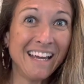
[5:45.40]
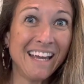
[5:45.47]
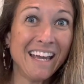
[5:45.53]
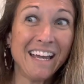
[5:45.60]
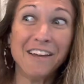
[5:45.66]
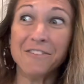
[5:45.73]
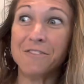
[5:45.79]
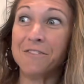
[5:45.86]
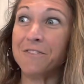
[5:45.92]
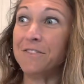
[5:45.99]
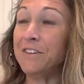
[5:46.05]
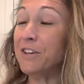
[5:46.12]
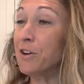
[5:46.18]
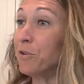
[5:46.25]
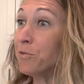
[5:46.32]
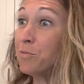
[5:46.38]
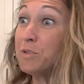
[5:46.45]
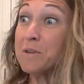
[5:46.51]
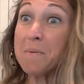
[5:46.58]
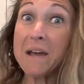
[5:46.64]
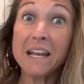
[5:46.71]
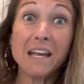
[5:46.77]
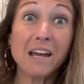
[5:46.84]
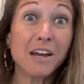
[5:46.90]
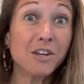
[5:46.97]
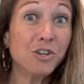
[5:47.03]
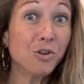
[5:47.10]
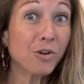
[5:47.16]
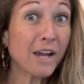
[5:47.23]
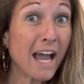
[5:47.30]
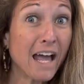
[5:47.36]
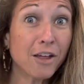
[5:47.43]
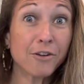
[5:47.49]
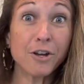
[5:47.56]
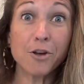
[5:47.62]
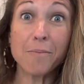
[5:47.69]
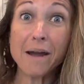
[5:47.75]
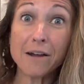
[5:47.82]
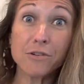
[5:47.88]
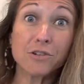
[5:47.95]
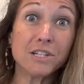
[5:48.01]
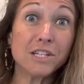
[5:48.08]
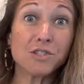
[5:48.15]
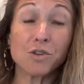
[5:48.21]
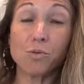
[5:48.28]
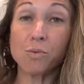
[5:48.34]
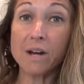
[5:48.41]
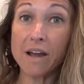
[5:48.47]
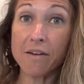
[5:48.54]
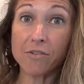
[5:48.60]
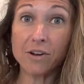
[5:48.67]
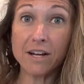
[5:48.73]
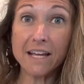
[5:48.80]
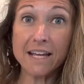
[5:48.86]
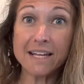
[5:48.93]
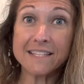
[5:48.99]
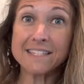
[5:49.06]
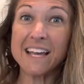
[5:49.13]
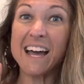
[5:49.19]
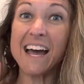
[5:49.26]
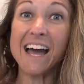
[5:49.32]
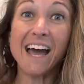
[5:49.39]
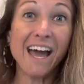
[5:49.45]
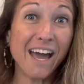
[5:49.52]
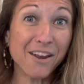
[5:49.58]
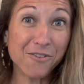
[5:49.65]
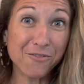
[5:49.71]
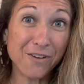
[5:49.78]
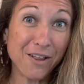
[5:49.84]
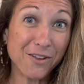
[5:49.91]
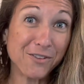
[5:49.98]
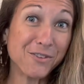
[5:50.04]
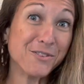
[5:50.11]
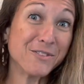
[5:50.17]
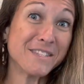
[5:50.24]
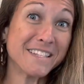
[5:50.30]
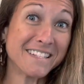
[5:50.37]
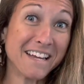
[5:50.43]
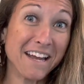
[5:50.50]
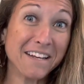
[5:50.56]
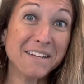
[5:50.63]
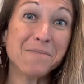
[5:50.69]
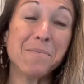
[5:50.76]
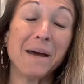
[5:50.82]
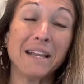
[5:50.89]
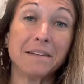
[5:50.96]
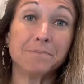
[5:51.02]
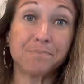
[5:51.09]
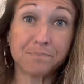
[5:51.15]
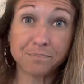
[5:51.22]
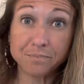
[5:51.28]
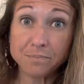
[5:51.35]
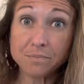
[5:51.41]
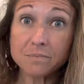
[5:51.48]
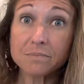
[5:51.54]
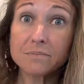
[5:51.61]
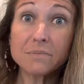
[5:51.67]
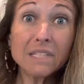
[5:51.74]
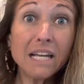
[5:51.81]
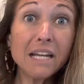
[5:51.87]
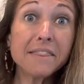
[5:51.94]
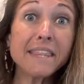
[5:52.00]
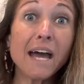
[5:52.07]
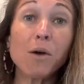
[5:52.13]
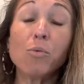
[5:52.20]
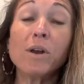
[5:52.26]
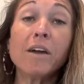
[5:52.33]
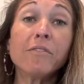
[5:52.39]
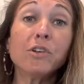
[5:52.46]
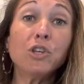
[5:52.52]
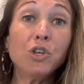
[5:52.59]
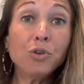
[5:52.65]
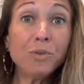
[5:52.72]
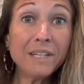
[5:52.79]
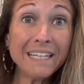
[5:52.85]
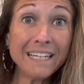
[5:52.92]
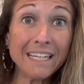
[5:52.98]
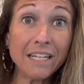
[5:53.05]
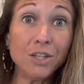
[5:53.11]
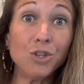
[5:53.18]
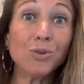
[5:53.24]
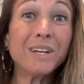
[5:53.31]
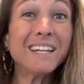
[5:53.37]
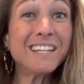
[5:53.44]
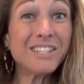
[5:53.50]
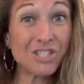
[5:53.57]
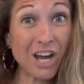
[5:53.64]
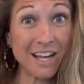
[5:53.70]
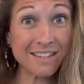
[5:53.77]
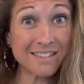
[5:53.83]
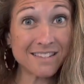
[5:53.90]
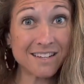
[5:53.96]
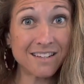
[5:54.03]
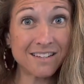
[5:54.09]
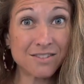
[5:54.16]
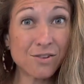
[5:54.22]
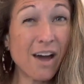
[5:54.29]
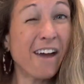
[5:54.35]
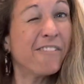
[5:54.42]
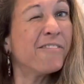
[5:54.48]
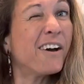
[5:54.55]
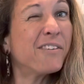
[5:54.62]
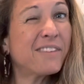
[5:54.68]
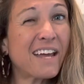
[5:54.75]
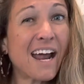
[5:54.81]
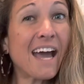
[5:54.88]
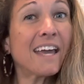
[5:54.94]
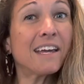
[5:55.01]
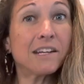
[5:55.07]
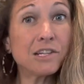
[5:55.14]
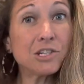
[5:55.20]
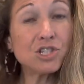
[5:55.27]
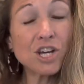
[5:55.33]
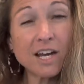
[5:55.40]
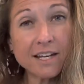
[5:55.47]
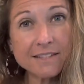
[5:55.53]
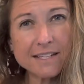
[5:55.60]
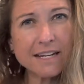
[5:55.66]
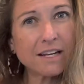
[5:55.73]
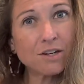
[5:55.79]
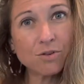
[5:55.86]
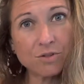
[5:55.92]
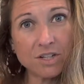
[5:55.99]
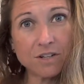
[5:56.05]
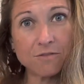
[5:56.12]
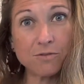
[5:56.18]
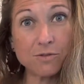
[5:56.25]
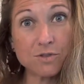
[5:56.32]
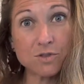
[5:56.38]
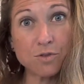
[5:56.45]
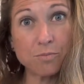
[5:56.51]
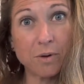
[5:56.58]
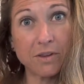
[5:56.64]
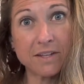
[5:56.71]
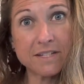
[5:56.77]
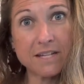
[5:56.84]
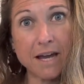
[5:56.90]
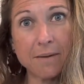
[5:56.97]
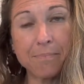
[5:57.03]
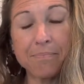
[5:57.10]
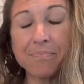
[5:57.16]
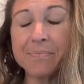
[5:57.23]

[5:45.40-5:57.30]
If, you know, depending on your calorie or macro needs or whatever it is, I don't follow those a ton, but that whatever you need, you can adjust. So I found that I can adjust and I don't need a full scoop all the time.